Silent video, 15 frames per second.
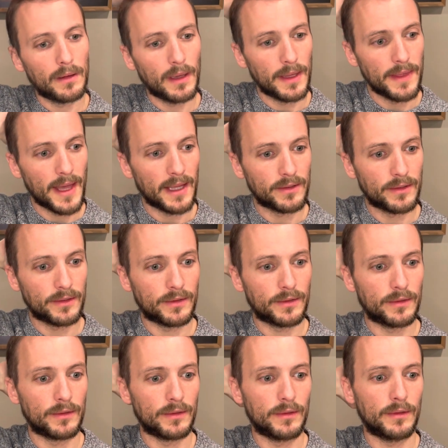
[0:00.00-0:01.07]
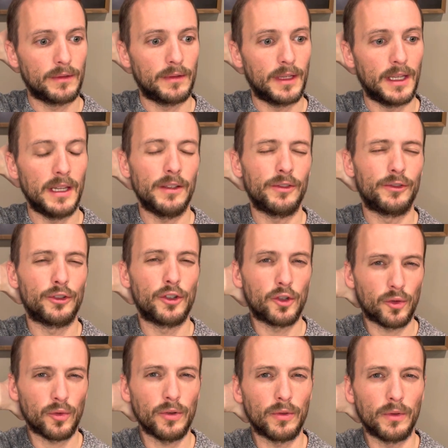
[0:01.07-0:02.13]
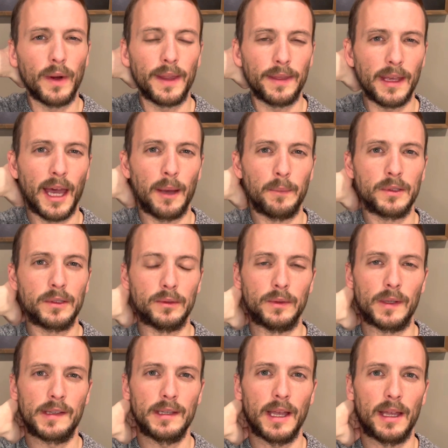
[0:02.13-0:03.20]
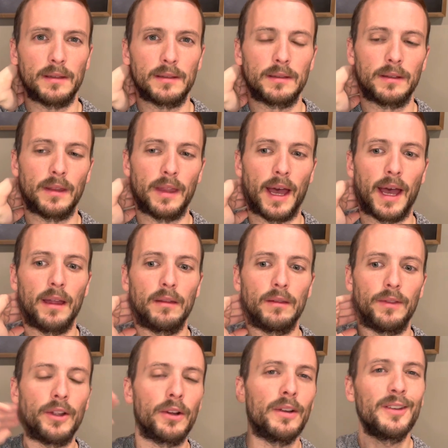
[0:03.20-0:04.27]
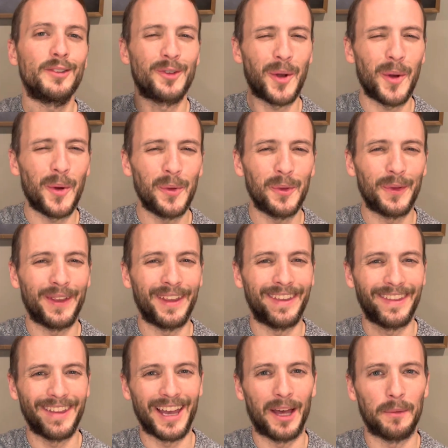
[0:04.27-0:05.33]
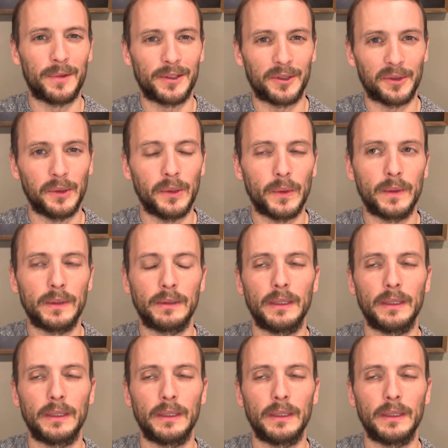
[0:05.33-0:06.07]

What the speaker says: that's, it is true in the absolute sense that there is only the absolute.